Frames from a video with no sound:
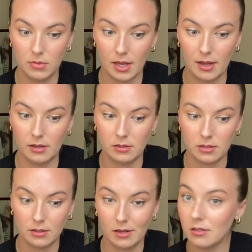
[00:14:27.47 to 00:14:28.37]
And
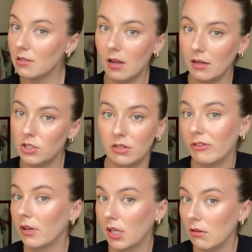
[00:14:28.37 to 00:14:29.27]
that's not actually
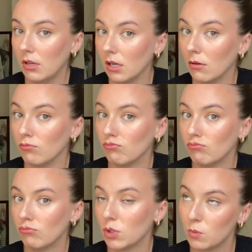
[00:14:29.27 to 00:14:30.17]
very cute, you know,
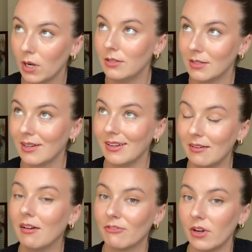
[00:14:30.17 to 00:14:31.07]
surprisingly
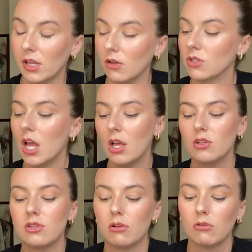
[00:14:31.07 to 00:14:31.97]
not very cute.
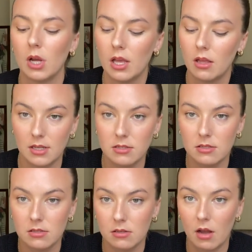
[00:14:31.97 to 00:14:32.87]
So
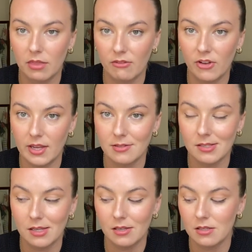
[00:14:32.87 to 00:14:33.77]
this on the
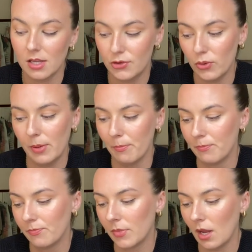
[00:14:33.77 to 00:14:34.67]
face is a dream.
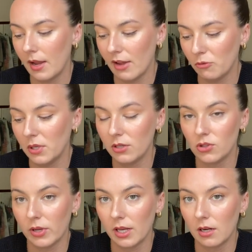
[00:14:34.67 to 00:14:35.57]
I have been
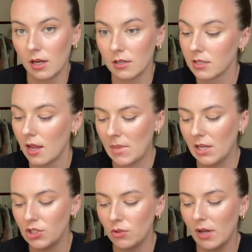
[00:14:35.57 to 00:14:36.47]
enjoying it a lot. I
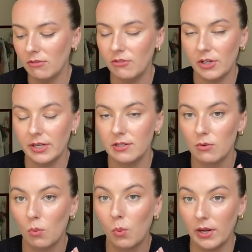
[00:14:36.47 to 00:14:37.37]
do have a very
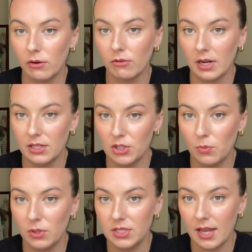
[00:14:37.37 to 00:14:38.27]
weird relationship
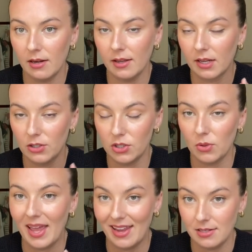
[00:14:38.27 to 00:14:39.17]
with tan, like I do
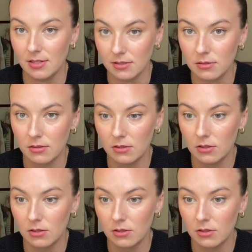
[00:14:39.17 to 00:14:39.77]
hate it.